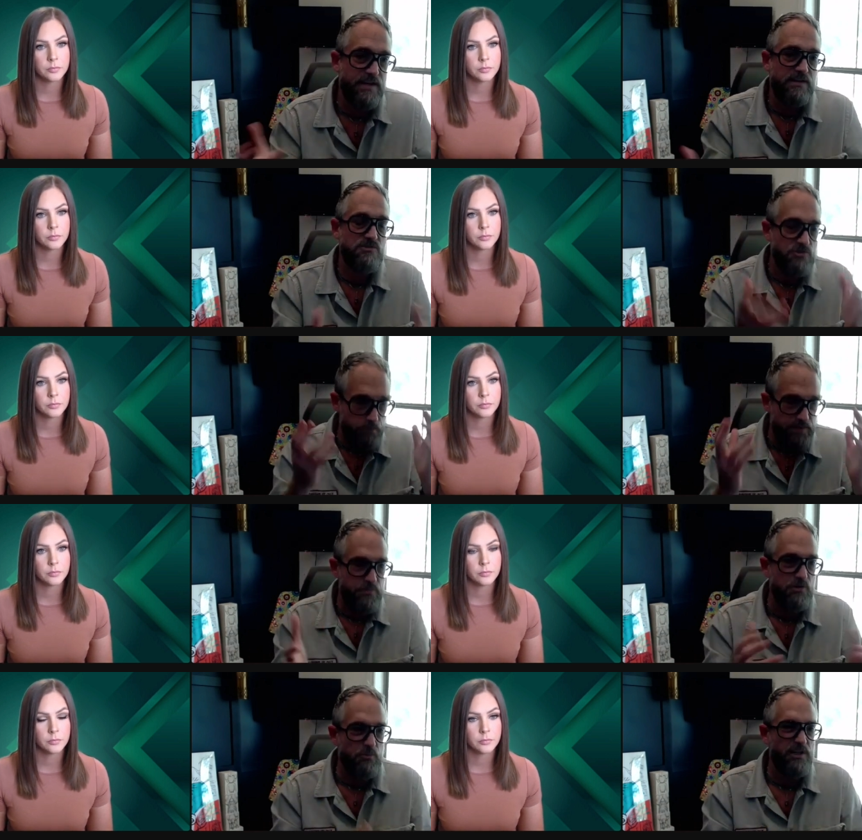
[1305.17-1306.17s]
Speaker 1: so people can
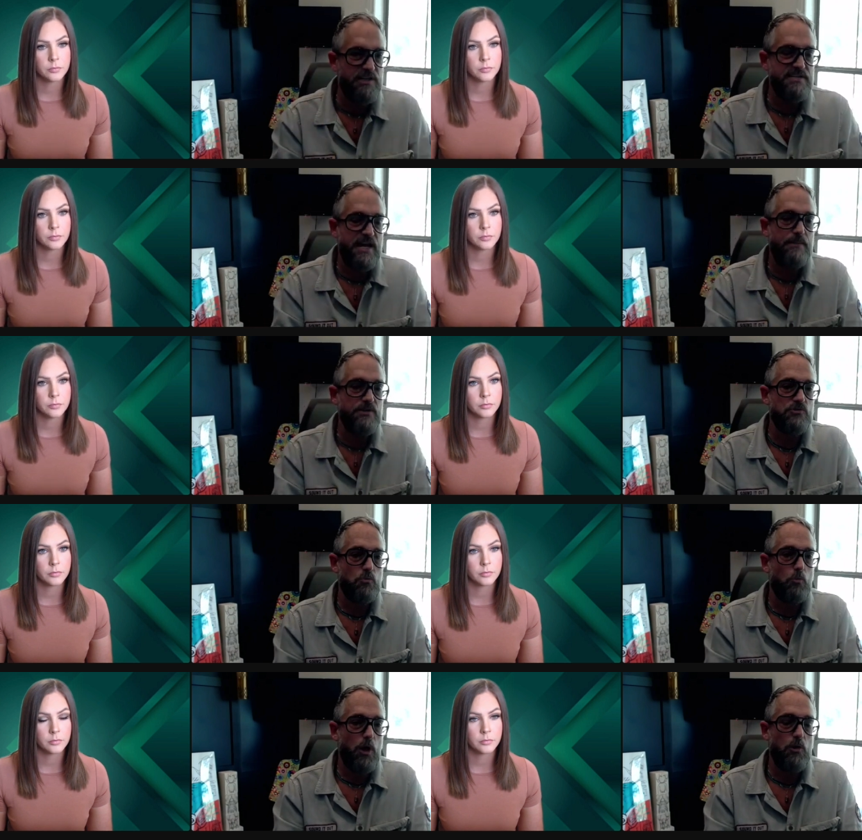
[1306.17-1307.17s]
really establish
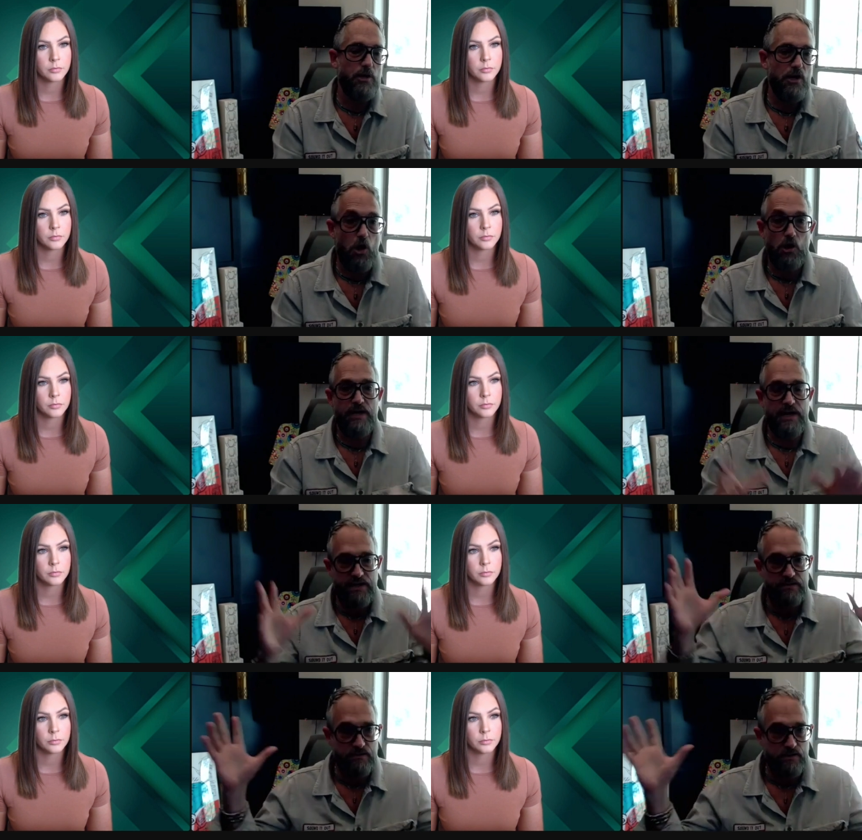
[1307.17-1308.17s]
where we are in
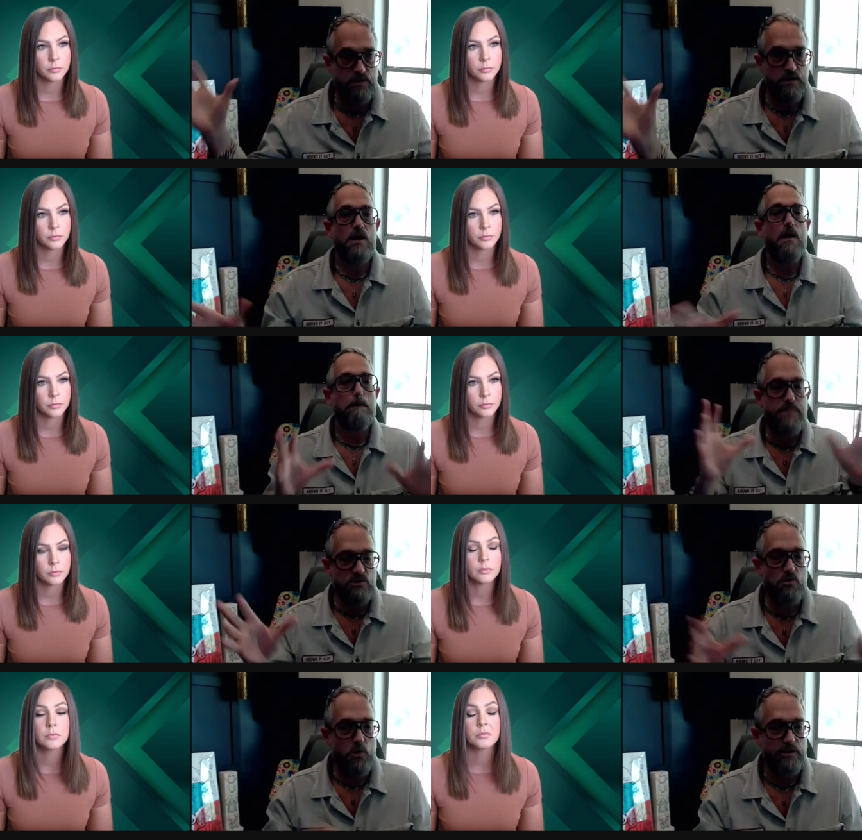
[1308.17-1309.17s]
the
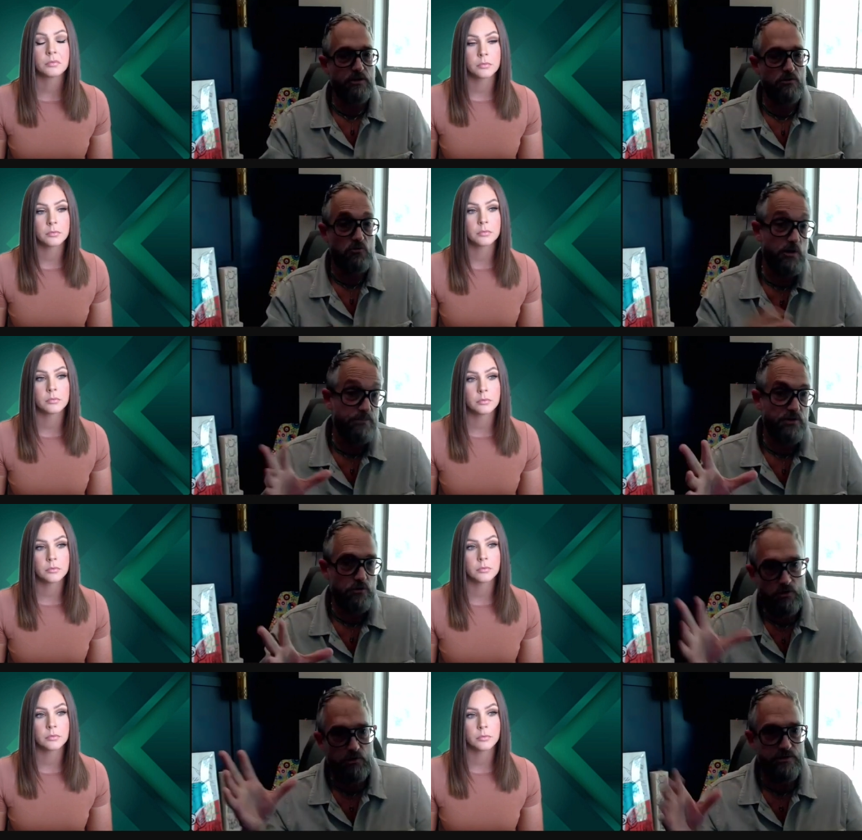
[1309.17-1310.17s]
Bitcoin and
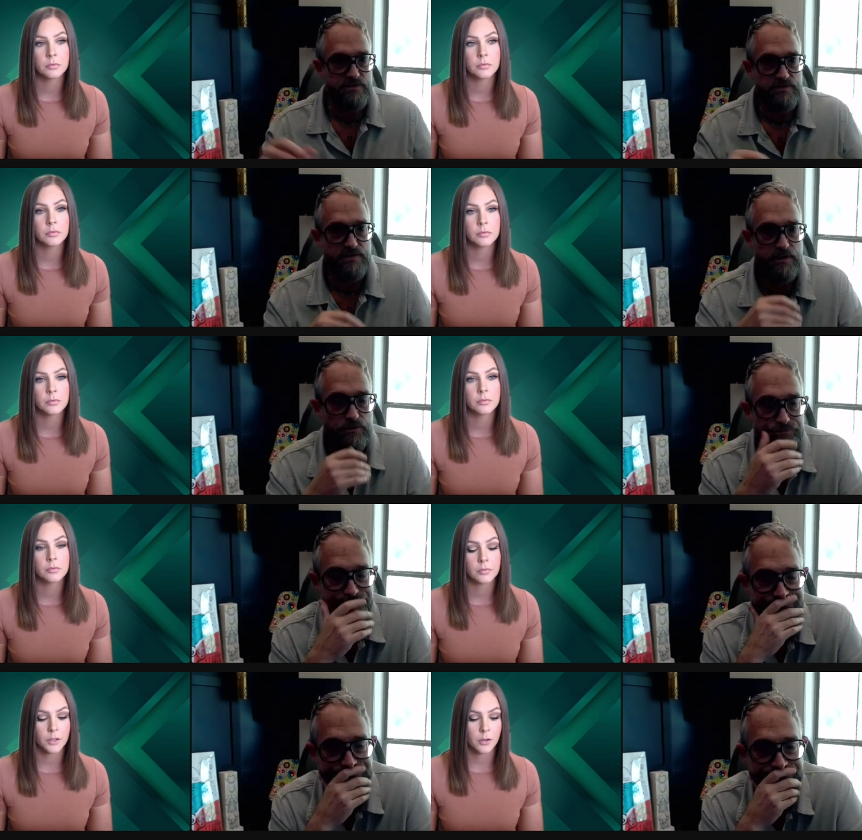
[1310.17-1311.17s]
cryptocurrency cycle.
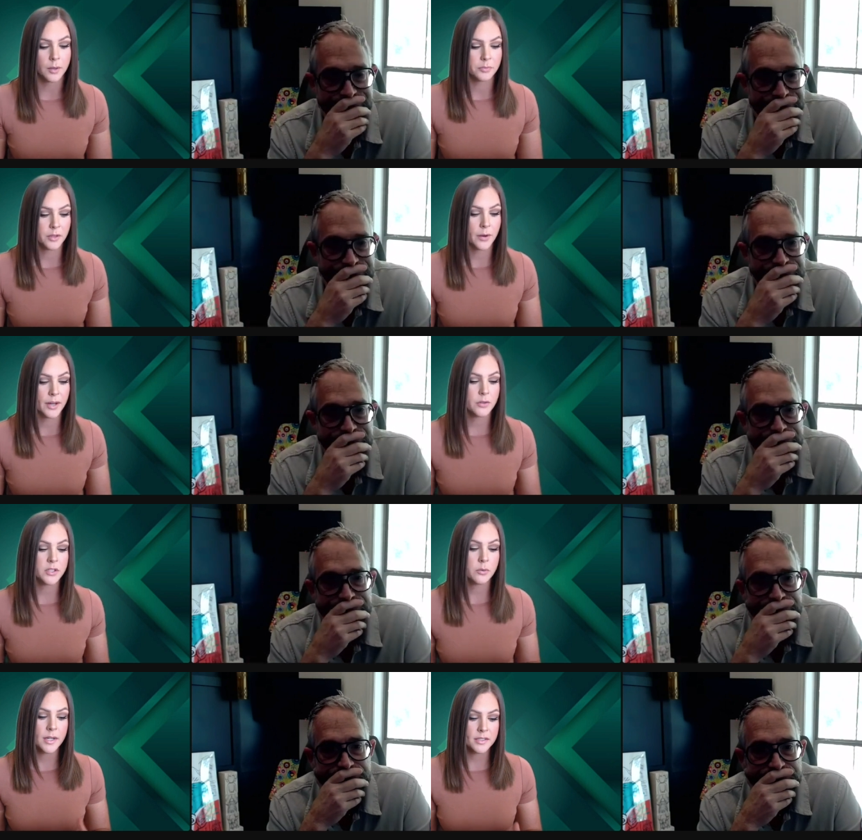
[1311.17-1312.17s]
Speaker 2: Great. All right. So I
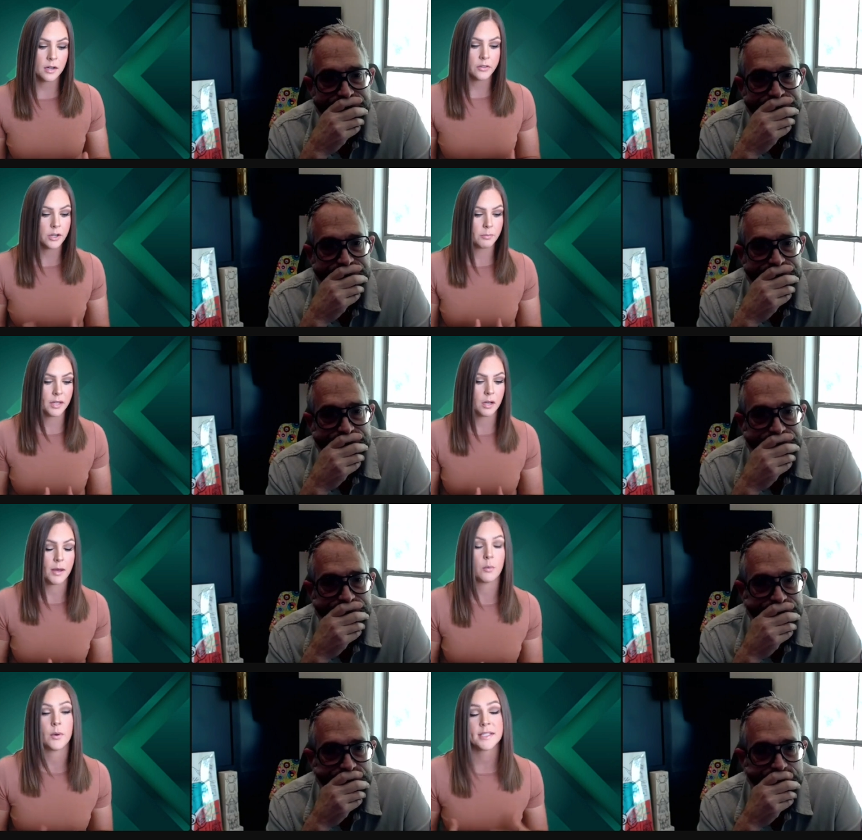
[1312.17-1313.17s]
do want to talk a little bit
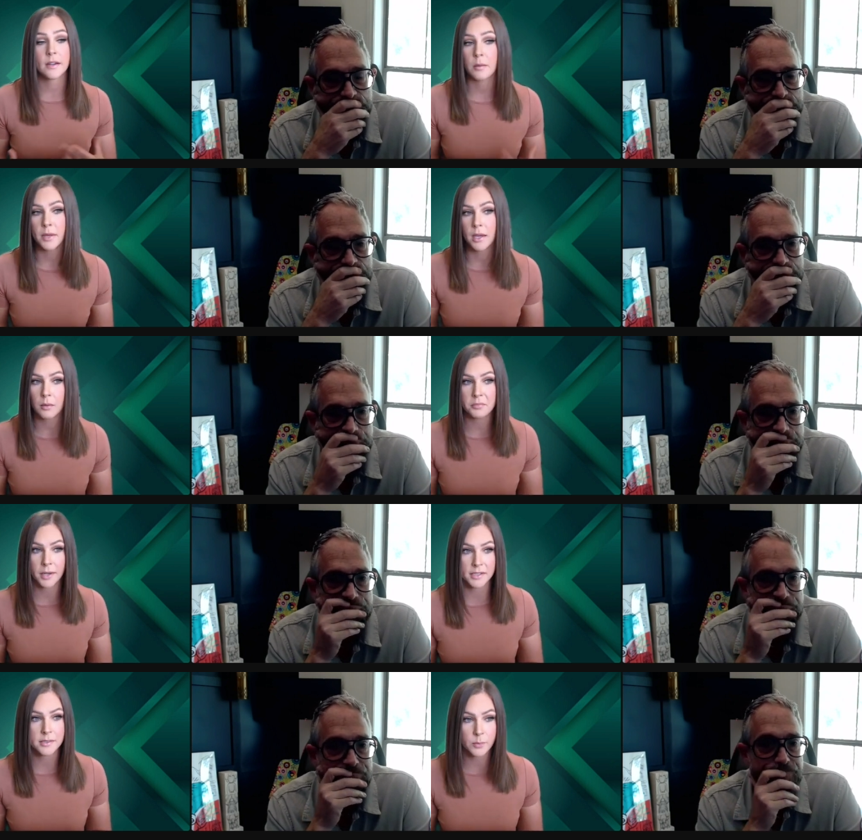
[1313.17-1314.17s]
about what's coming up
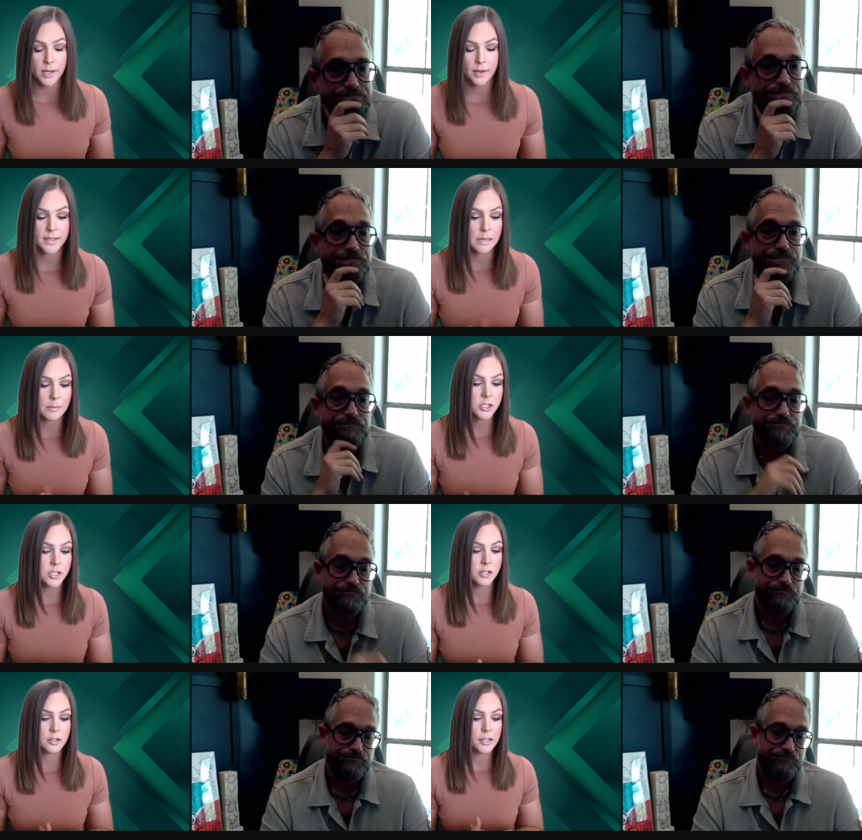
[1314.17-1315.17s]
next week. As I
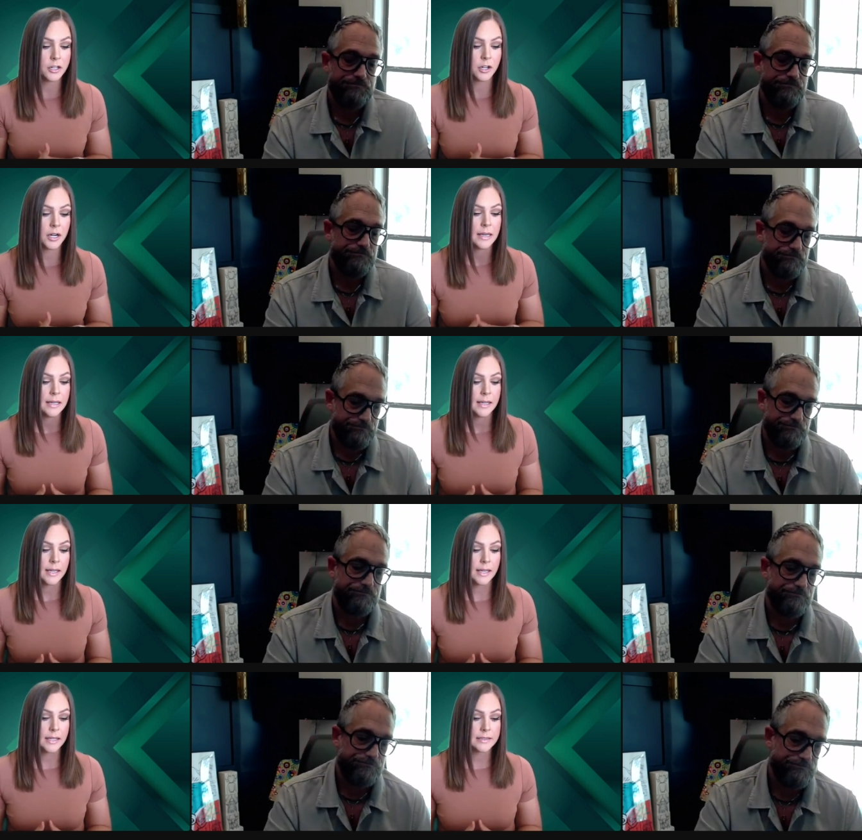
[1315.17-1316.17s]
mentioned earlier,
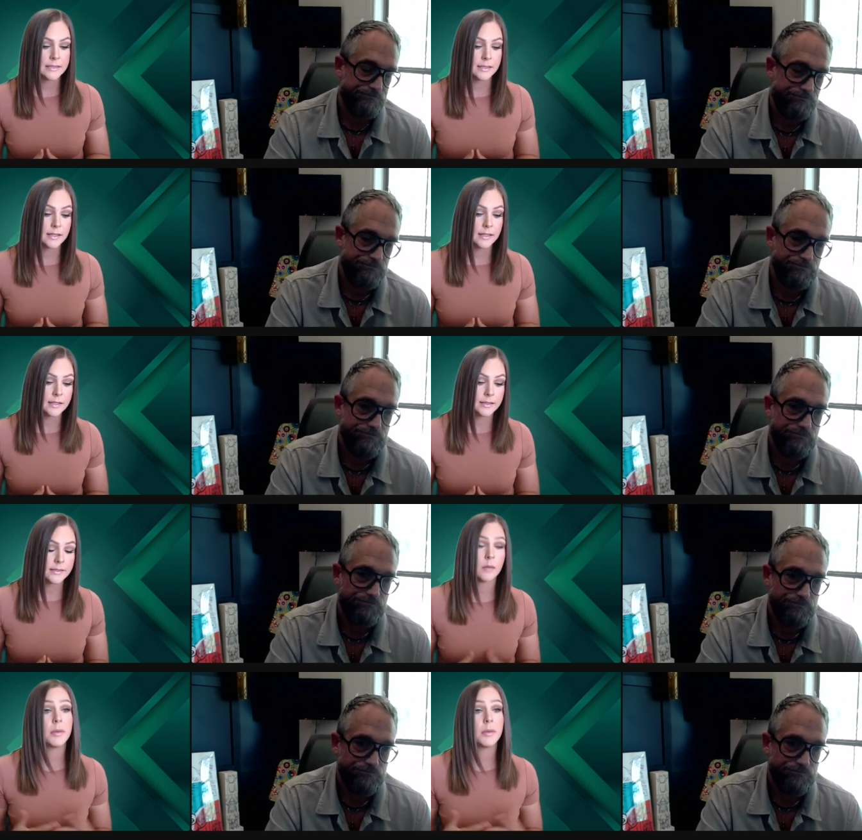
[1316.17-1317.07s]
it is a